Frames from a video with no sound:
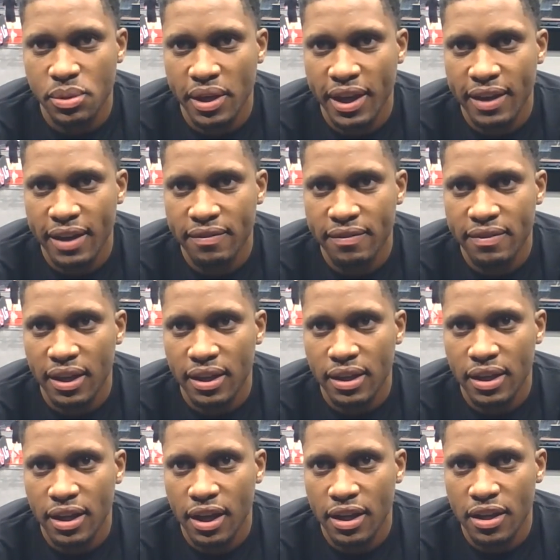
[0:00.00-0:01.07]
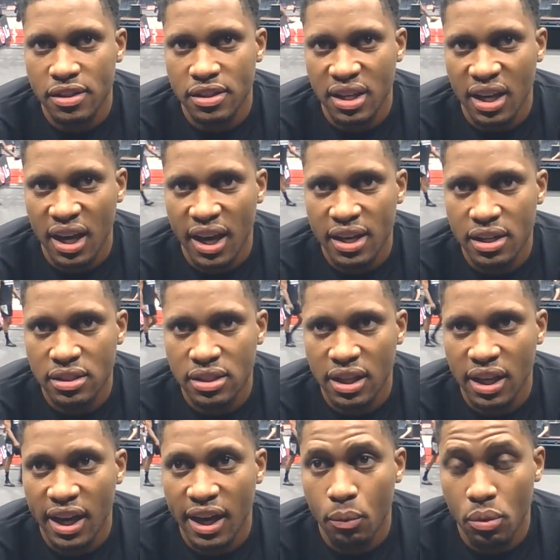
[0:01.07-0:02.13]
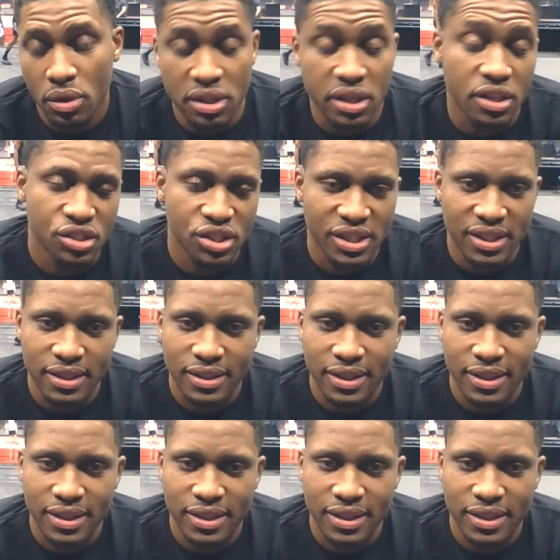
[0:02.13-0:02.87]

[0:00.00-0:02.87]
We have that another guy with energy